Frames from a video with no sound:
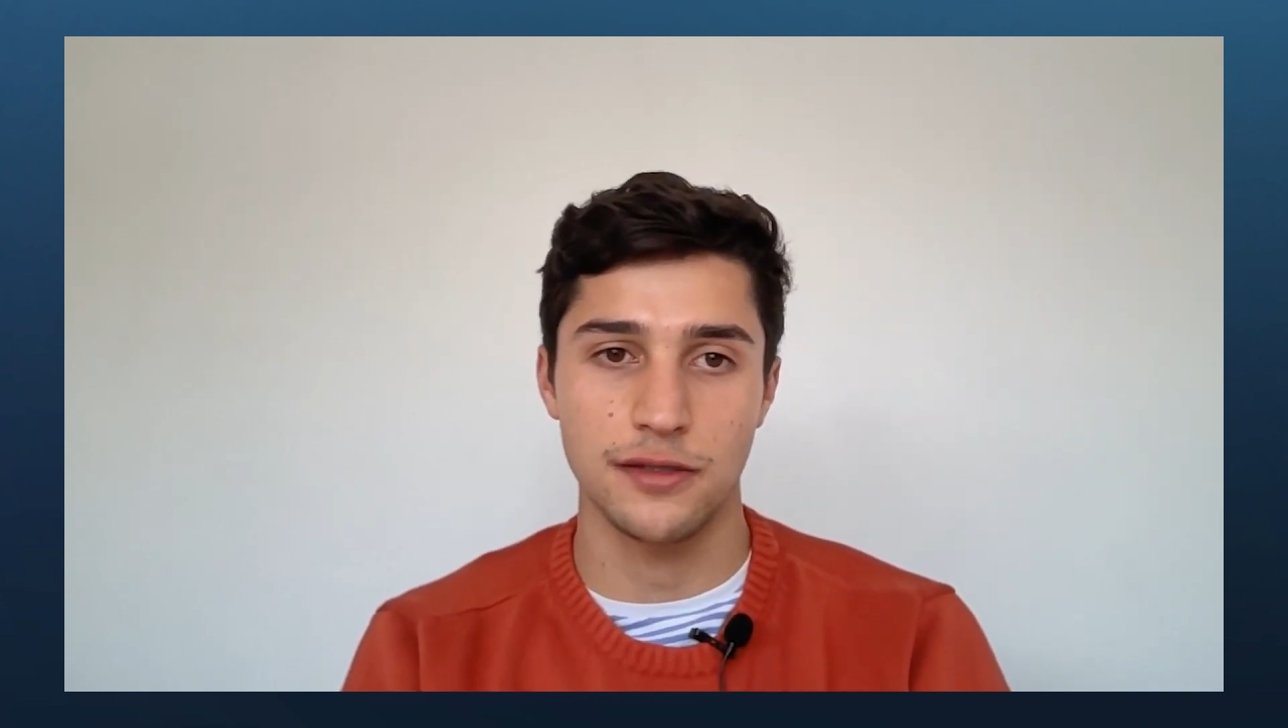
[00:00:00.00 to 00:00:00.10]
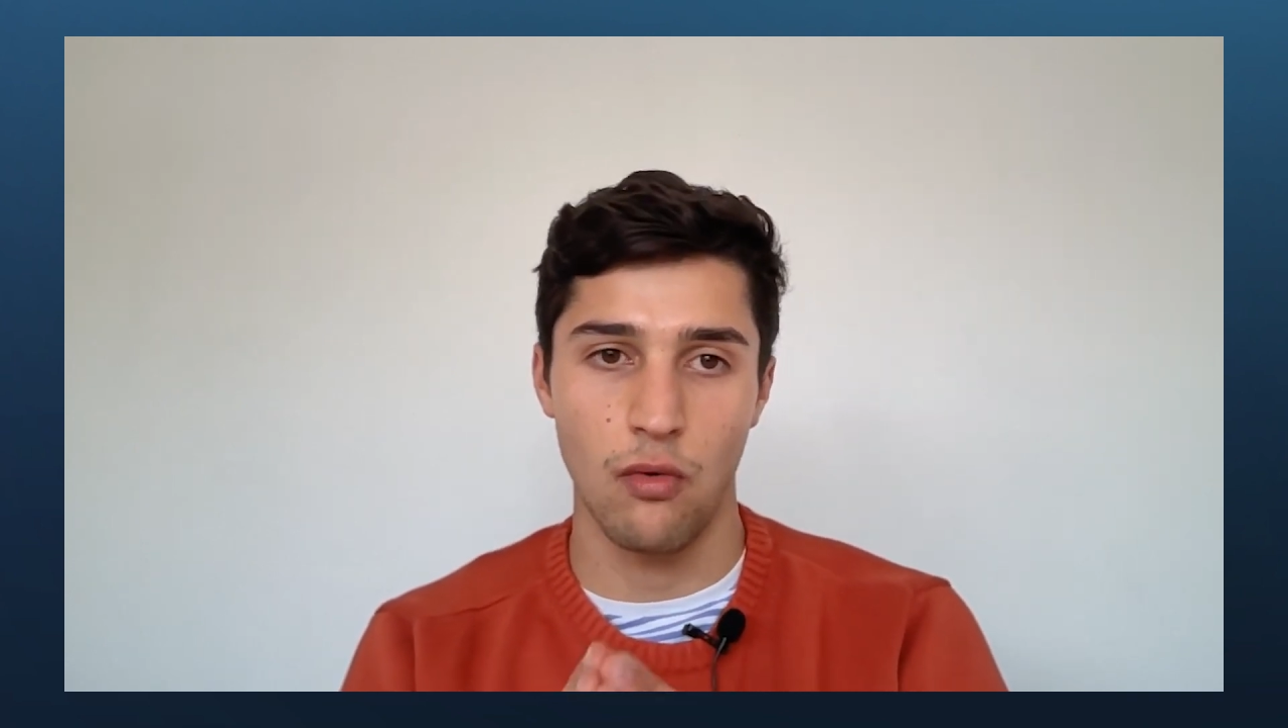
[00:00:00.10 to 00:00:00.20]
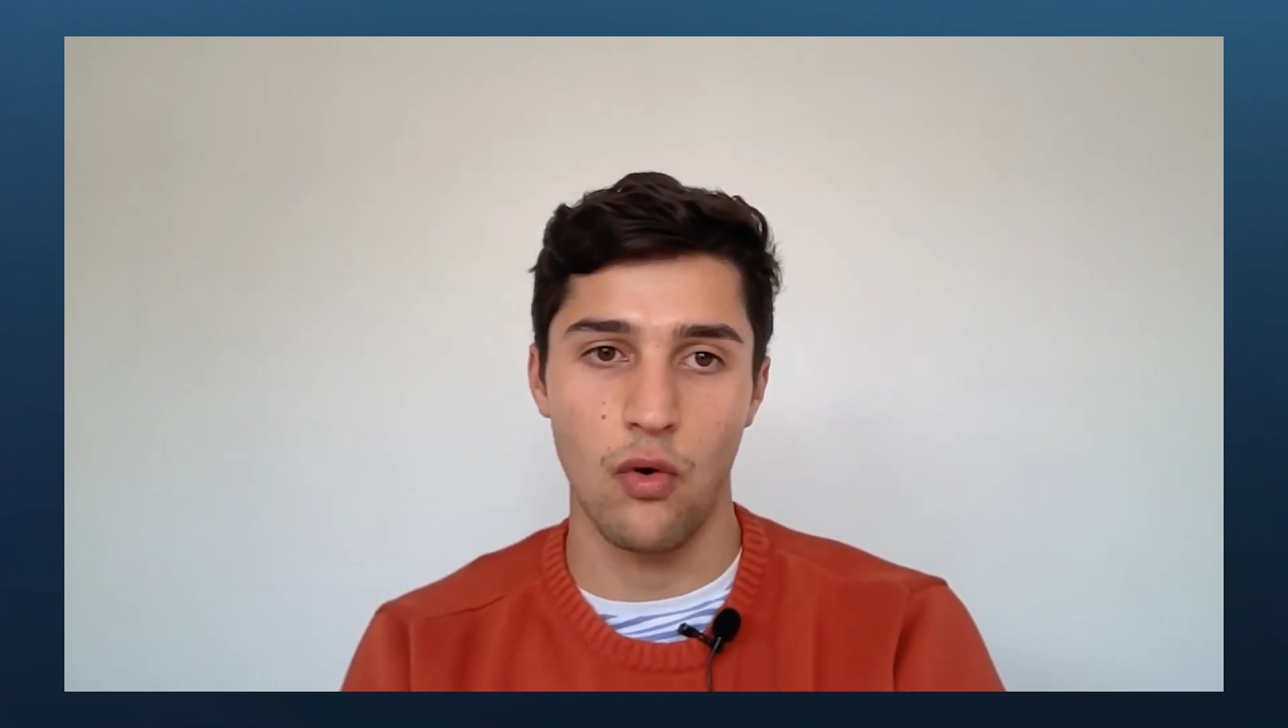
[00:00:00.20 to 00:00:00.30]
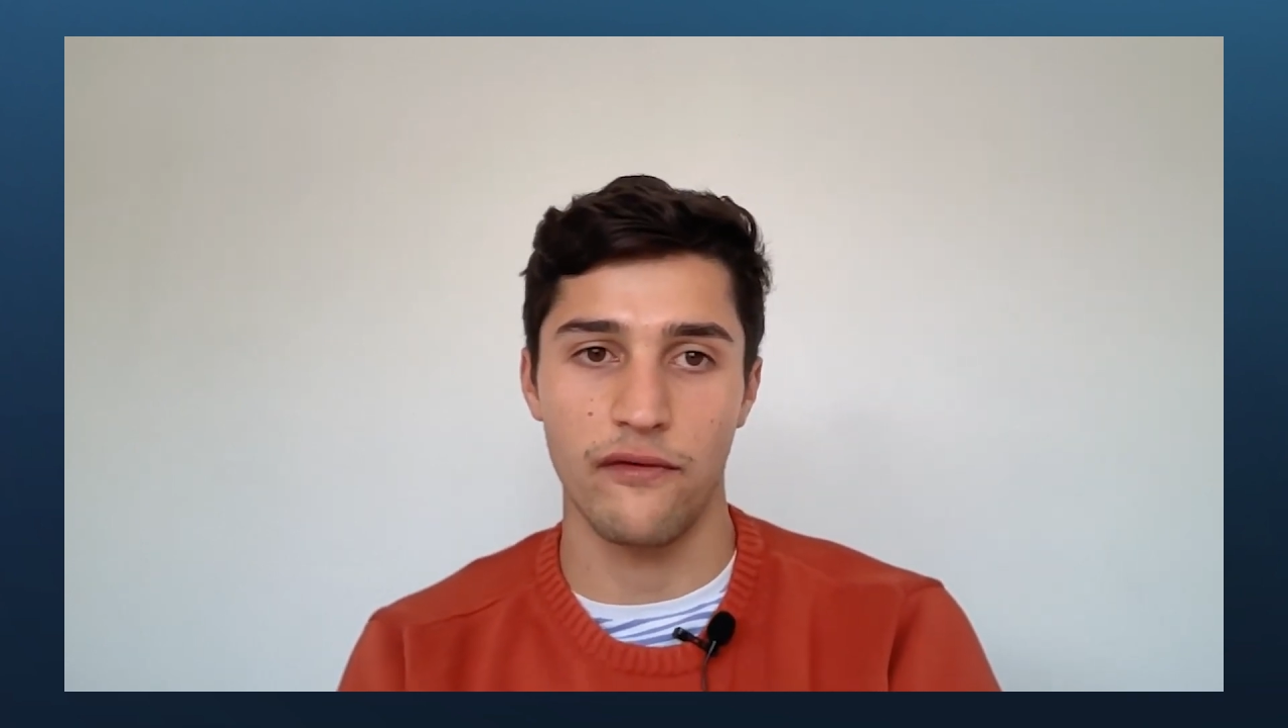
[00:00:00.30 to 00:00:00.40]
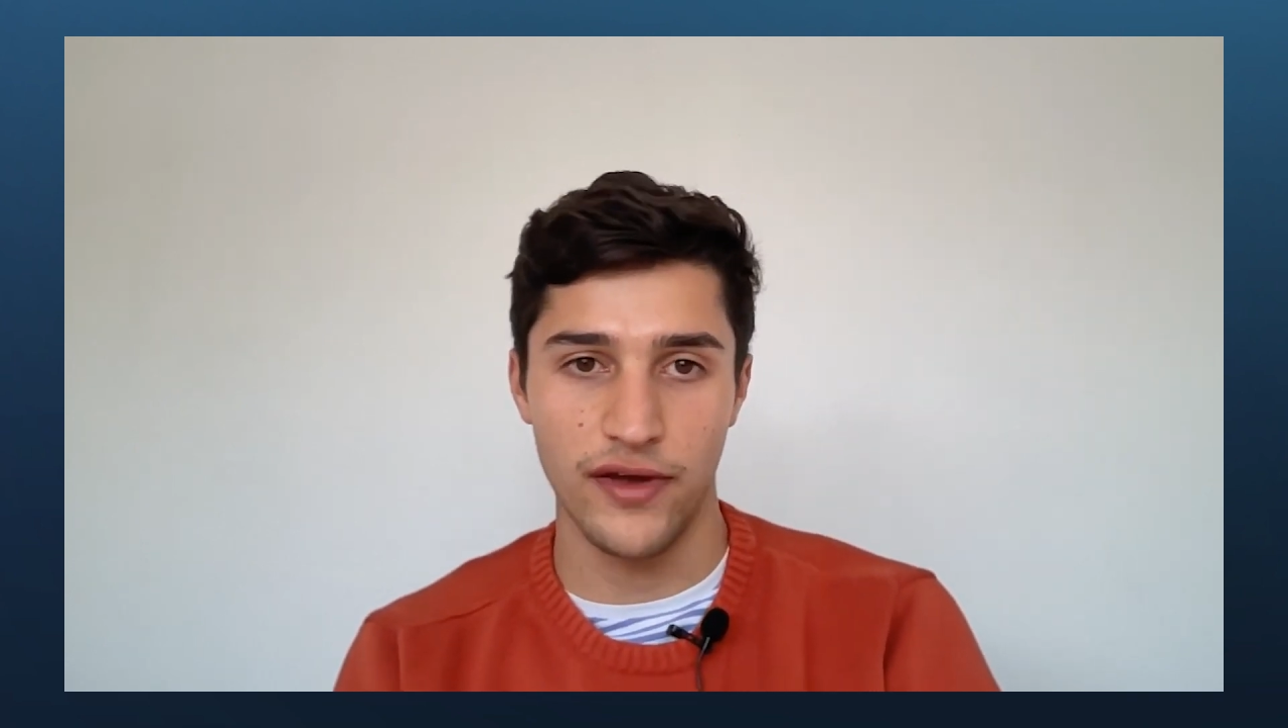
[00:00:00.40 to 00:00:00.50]

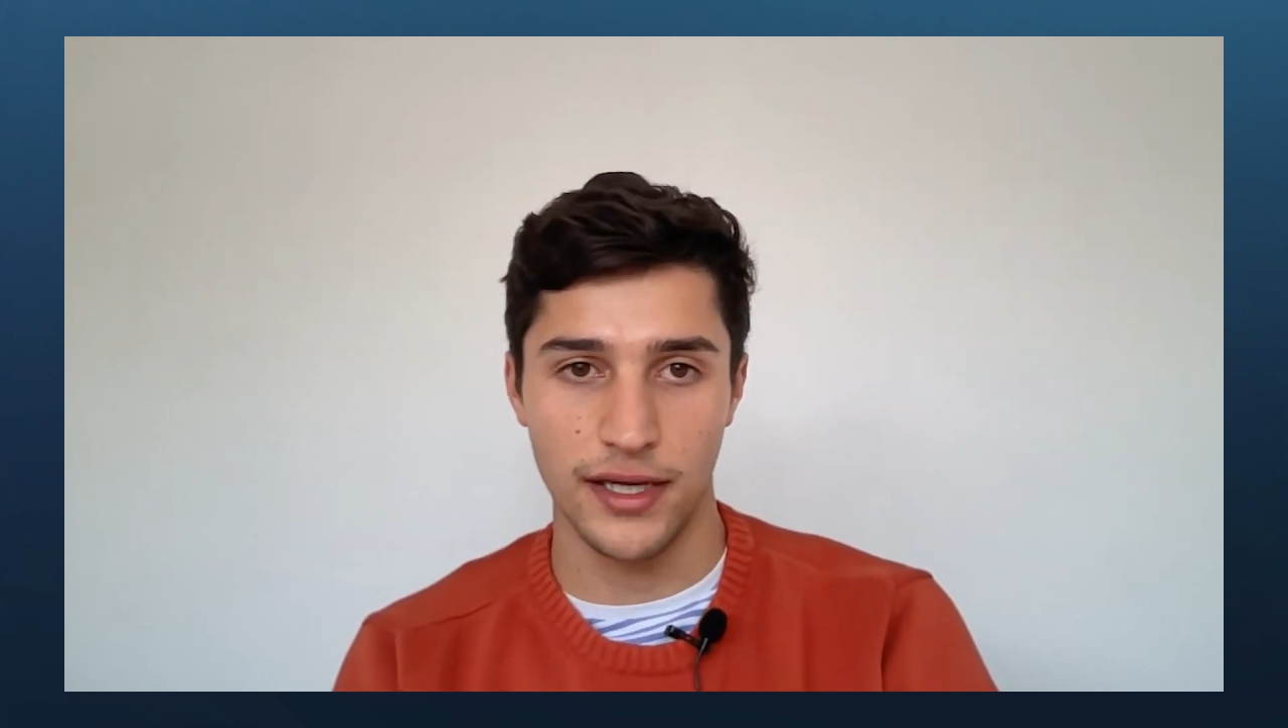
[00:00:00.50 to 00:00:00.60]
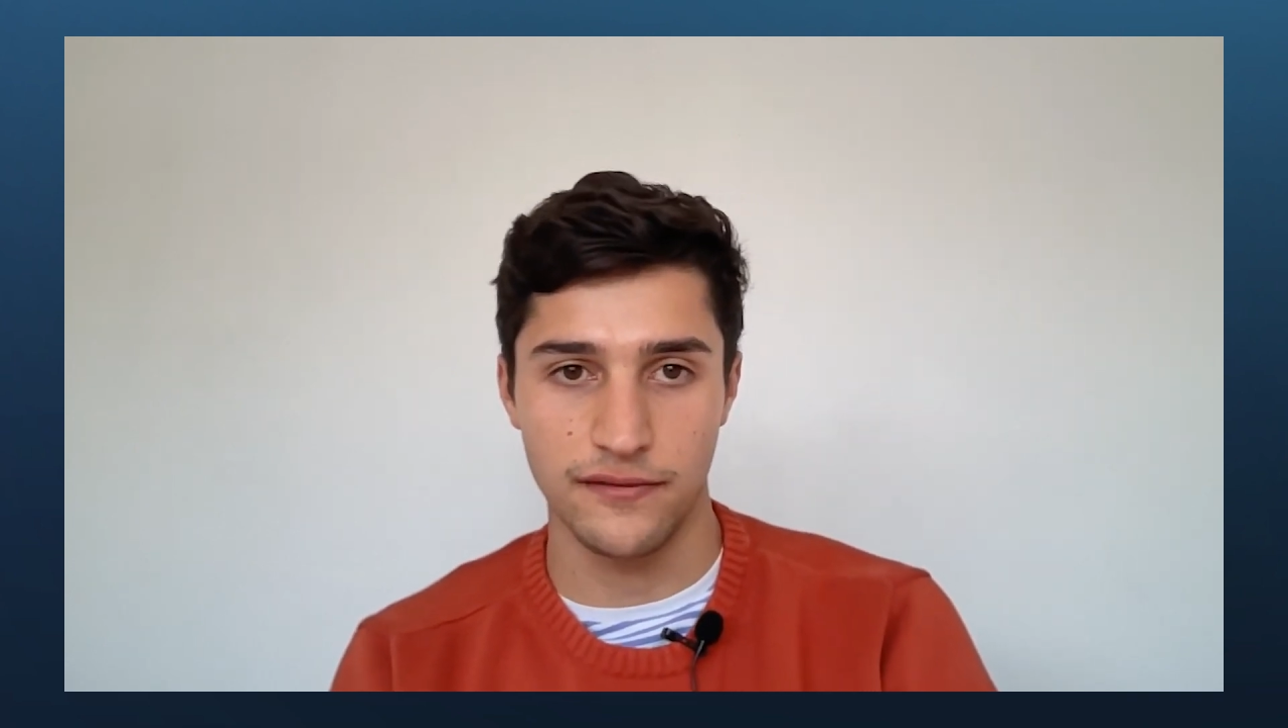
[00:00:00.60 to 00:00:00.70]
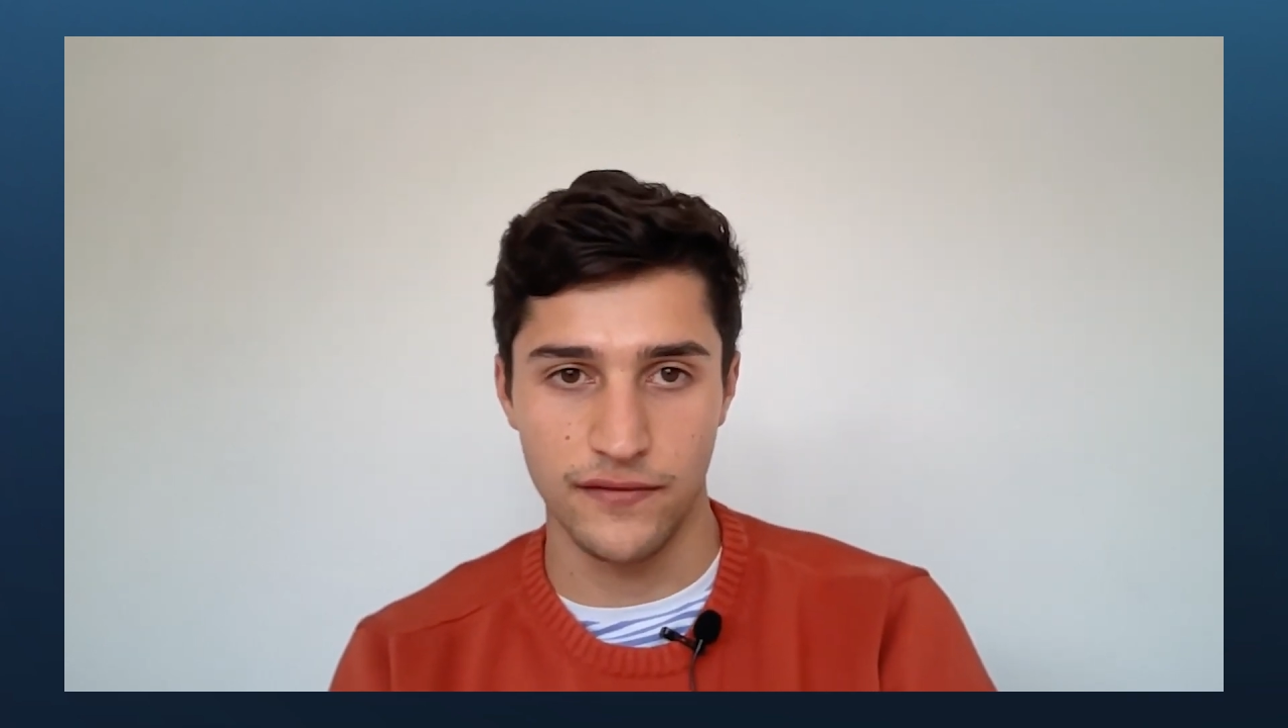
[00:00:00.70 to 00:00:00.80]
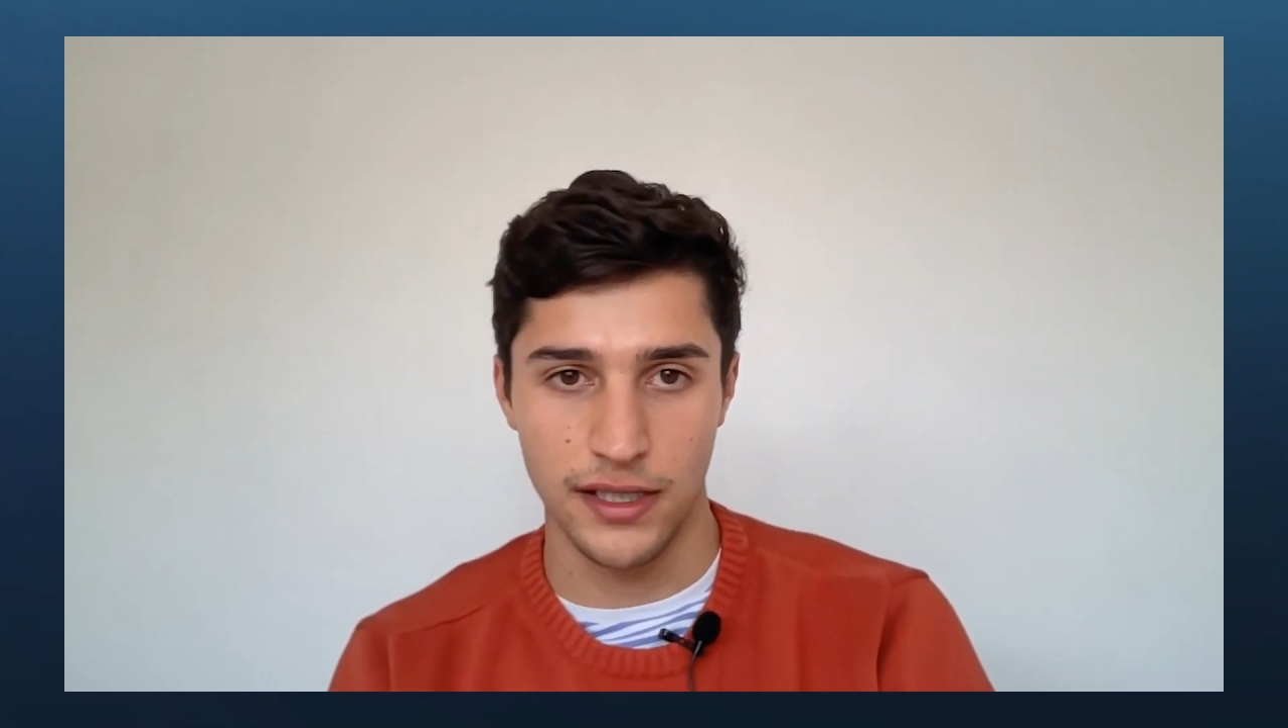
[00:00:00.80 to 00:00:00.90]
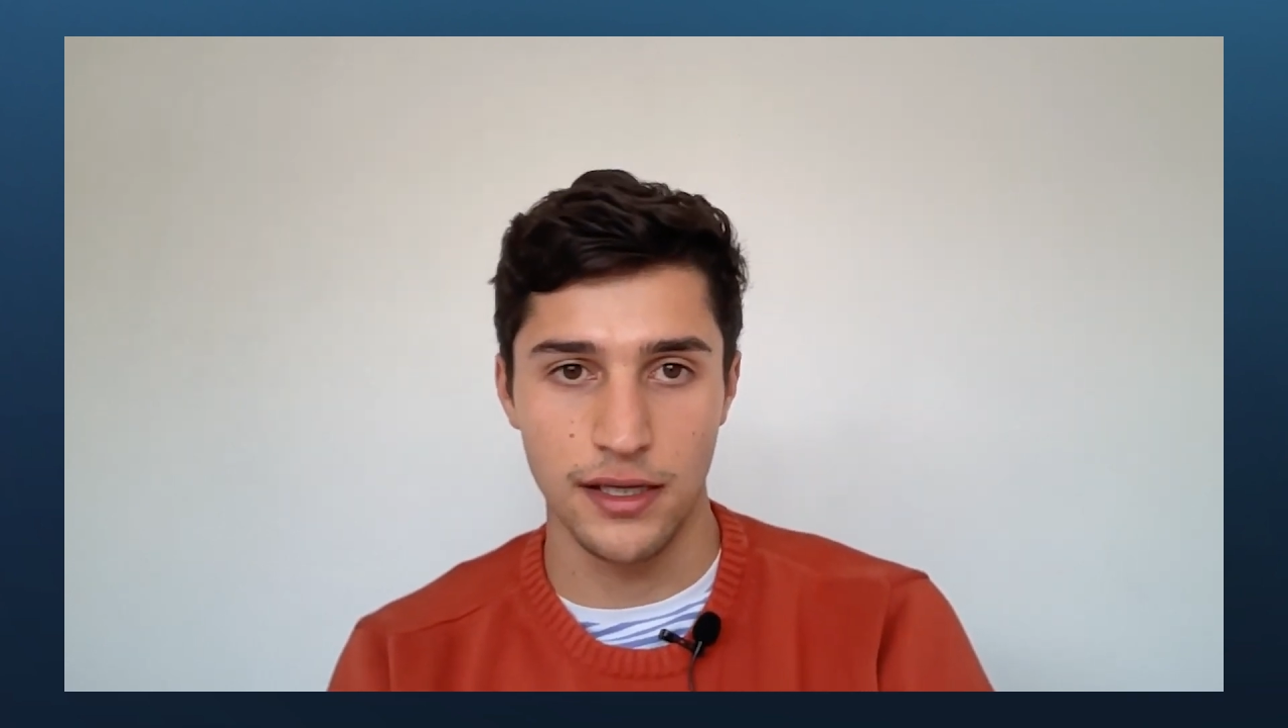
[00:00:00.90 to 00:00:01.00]
more effectively.